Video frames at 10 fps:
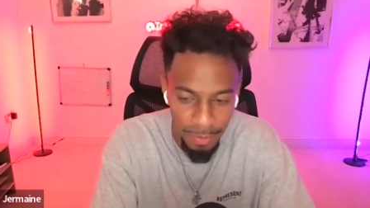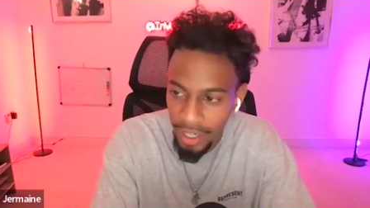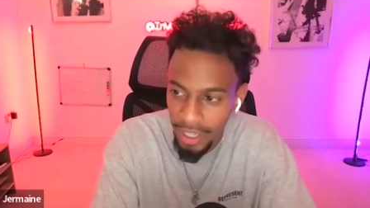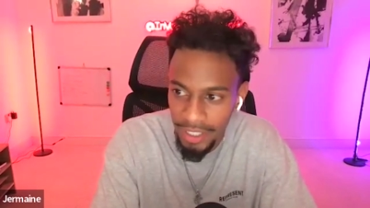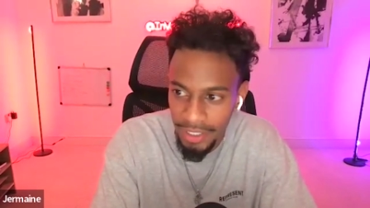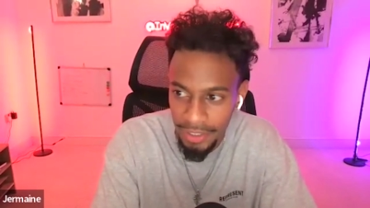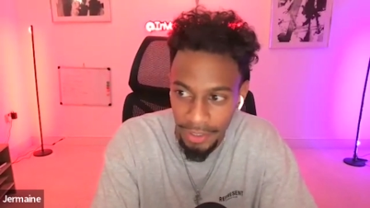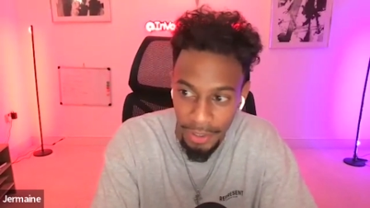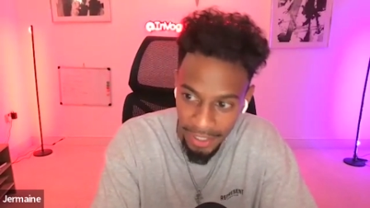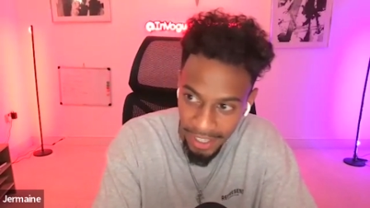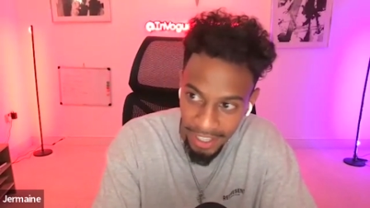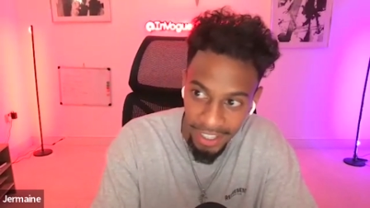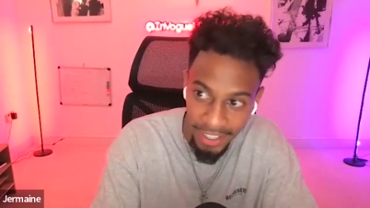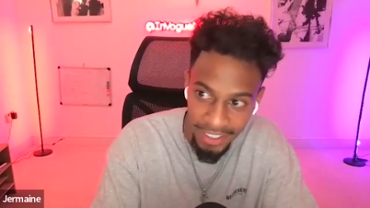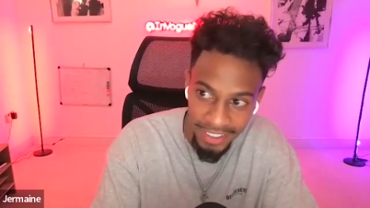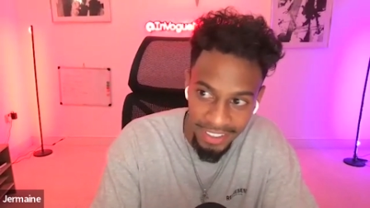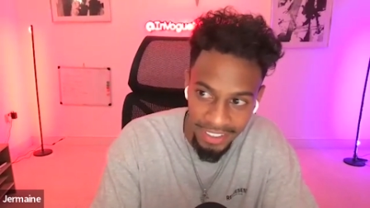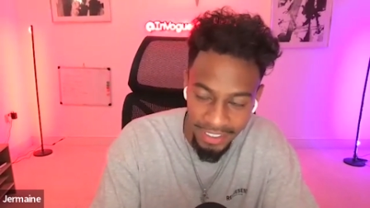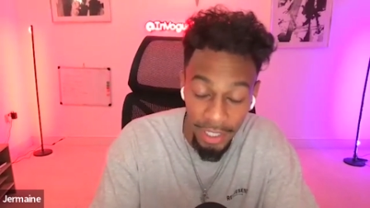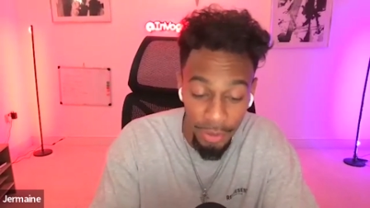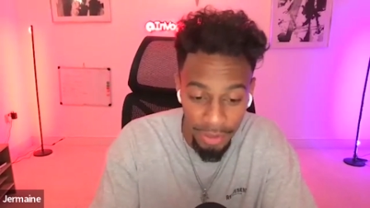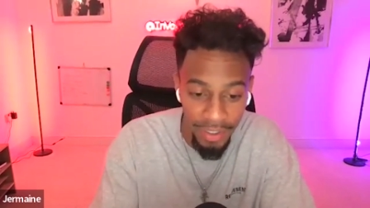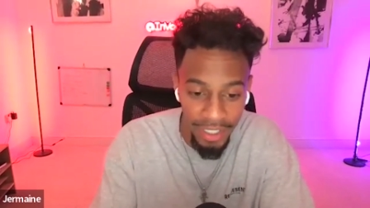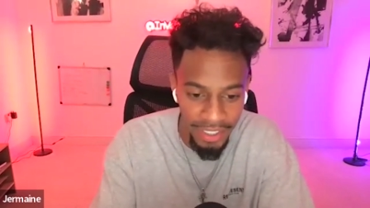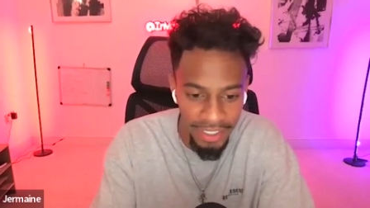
My OnlyFans